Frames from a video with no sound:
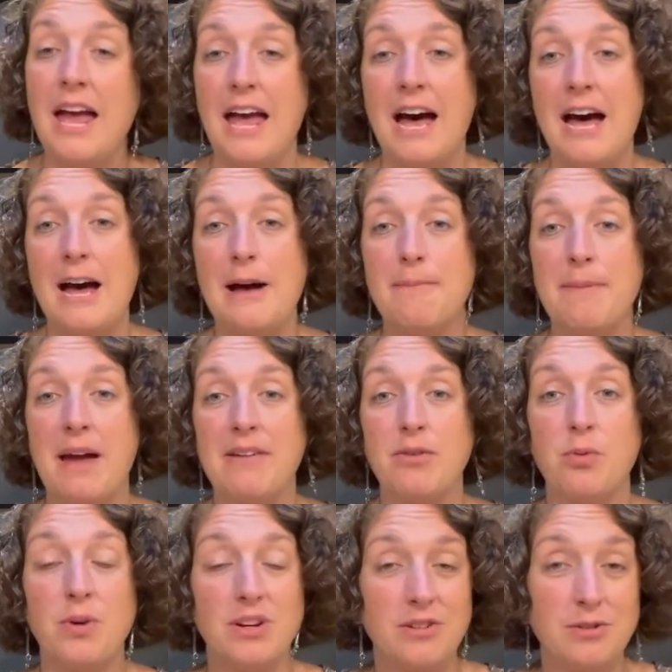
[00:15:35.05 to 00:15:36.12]
Have a
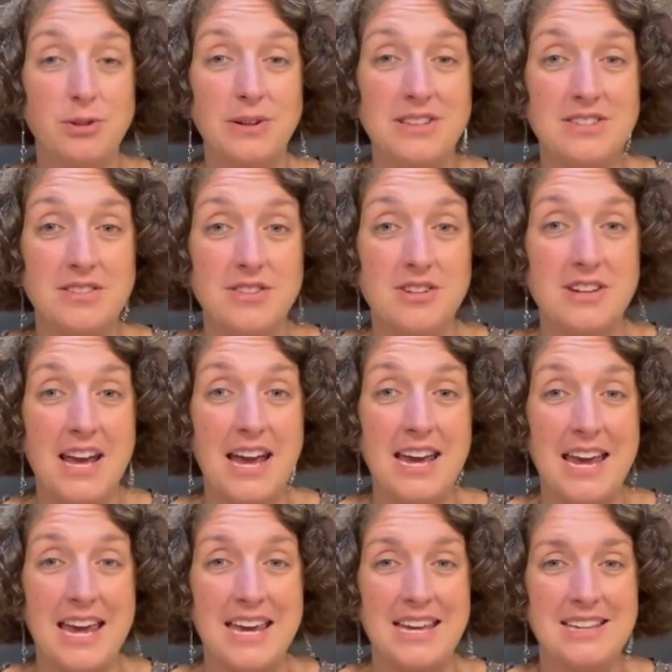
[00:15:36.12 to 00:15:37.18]
wonderful rest of your day,
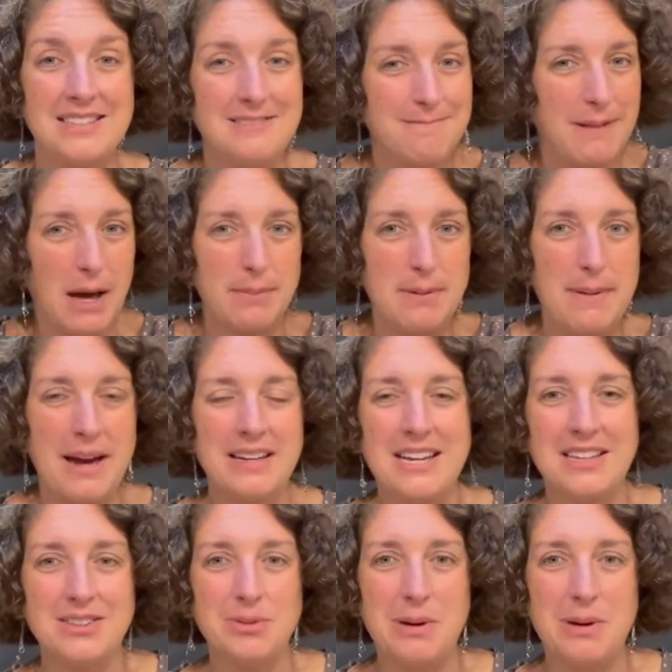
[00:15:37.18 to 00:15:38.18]
and I'll be back next